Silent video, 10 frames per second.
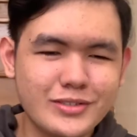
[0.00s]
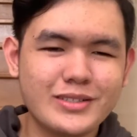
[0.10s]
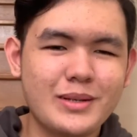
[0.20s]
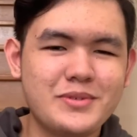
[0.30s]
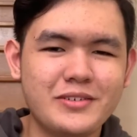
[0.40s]

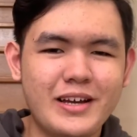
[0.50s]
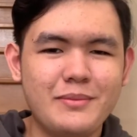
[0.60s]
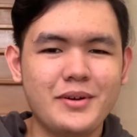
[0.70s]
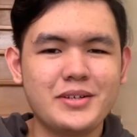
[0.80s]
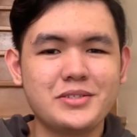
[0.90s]

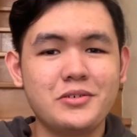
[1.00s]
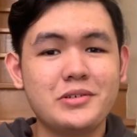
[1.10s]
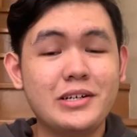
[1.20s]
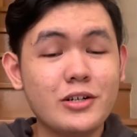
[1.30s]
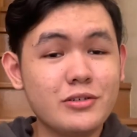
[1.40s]
subscribers.
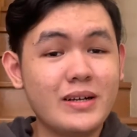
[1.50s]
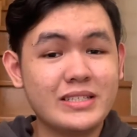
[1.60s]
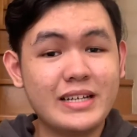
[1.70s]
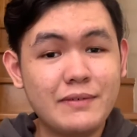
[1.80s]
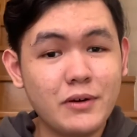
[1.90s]
So he also
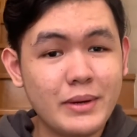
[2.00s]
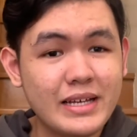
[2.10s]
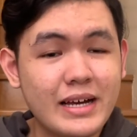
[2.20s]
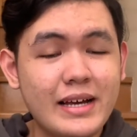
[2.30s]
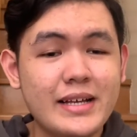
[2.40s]
has a giveaway
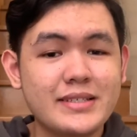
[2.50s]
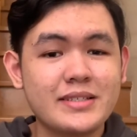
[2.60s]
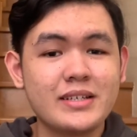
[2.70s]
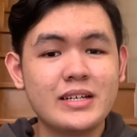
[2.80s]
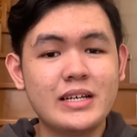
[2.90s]
guys.
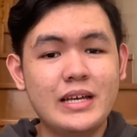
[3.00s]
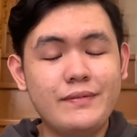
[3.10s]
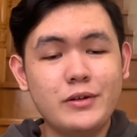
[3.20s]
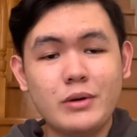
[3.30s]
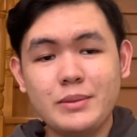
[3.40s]

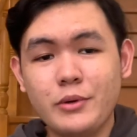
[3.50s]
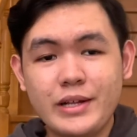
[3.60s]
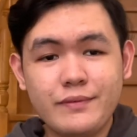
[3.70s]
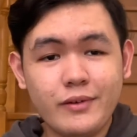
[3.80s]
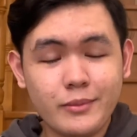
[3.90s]
If you want more
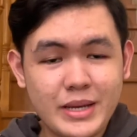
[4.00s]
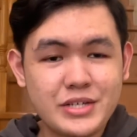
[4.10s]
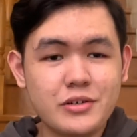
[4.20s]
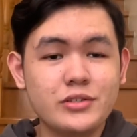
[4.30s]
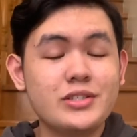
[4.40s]

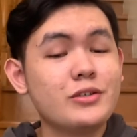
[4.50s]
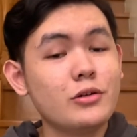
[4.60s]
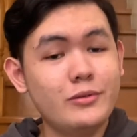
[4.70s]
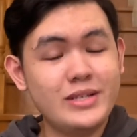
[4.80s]
information, just go to his